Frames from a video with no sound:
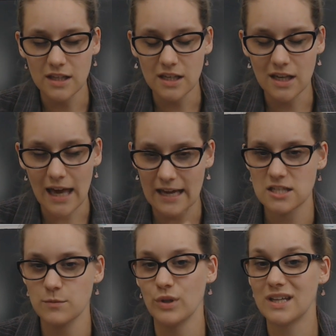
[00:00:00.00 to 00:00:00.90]
the
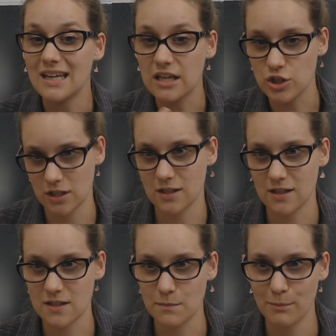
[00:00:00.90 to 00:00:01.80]

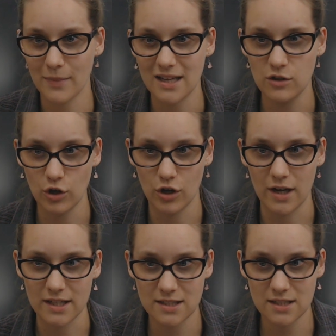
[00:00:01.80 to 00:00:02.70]
explanations might
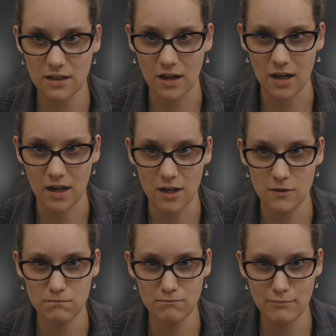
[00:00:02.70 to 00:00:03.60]
not
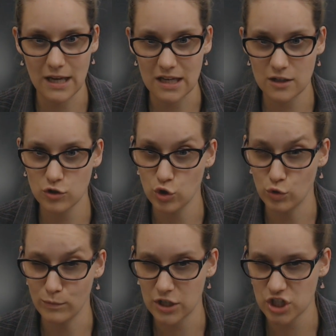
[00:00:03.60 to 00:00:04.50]
make
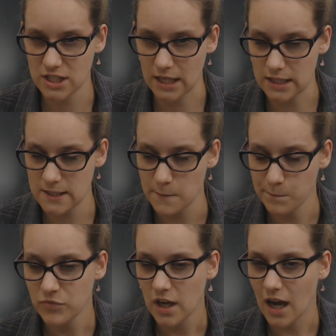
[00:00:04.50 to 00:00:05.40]
too much sense.
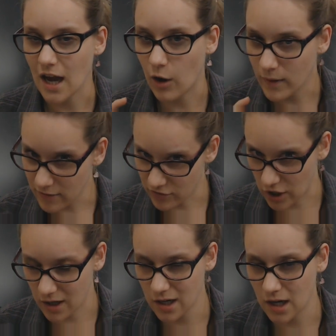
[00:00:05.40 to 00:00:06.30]

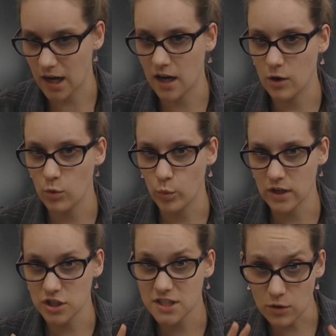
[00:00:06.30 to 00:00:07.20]
However,
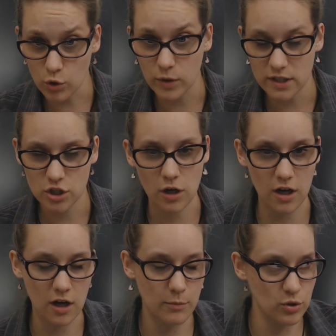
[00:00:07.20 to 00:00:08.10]
we are still going to
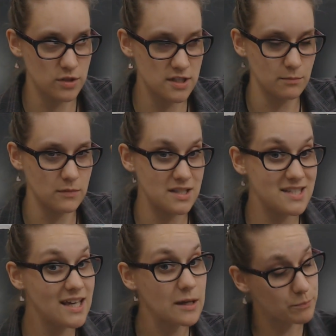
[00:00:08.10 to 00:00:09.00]
talk about some
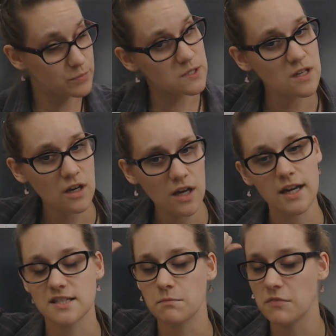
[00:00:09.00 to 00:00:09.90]
tips
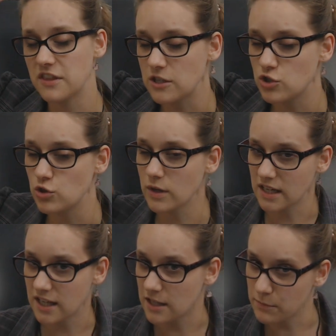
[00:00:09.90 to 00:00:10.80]
and some things you
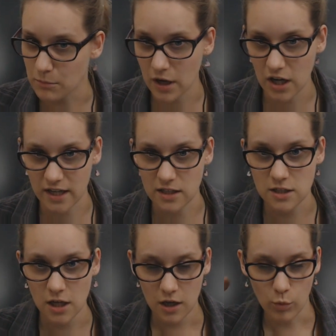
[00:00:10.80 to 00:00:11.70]
can keep in
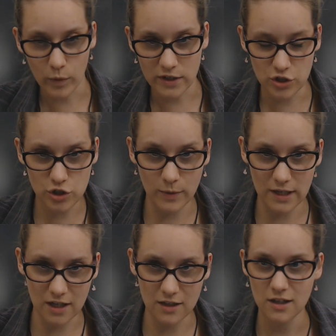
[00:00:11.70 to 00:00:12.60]
mind when you're
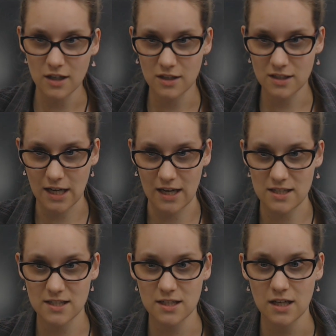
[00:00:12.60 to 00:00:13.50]
doing the
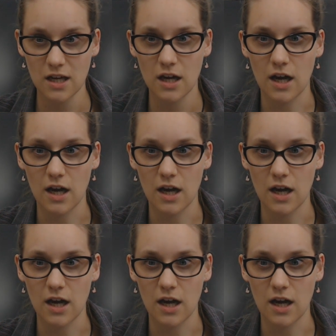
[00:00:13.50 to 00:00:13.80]
test.